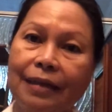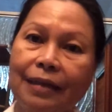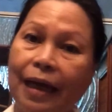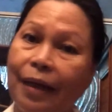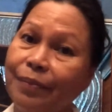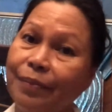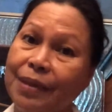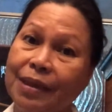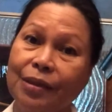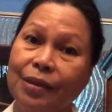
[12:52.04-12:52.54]

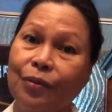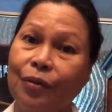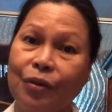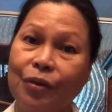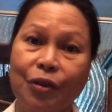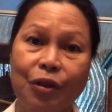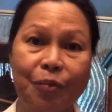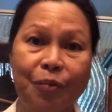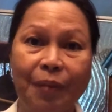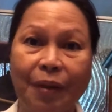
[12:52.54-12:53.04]
I'm just going
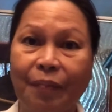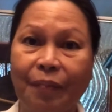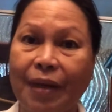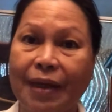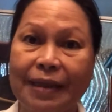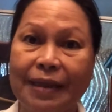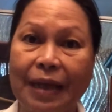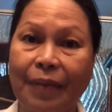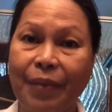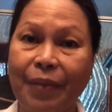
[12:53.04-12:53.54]
to spend my
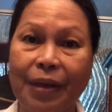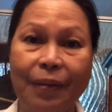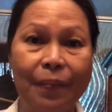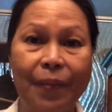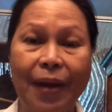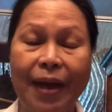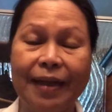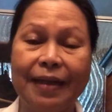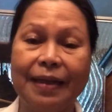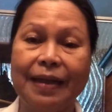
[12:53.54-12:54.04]
time in
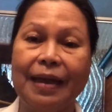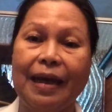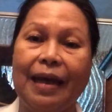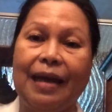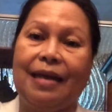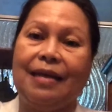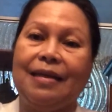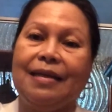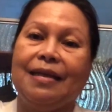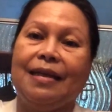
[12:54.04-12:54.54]
bed again.